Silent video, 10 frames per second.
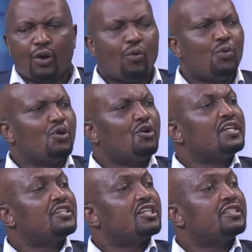we
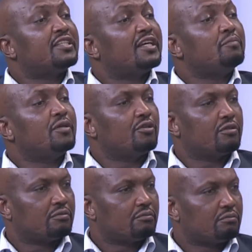only achieved 10 billion.
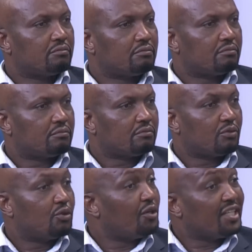
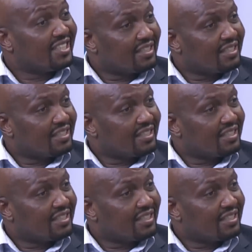We only,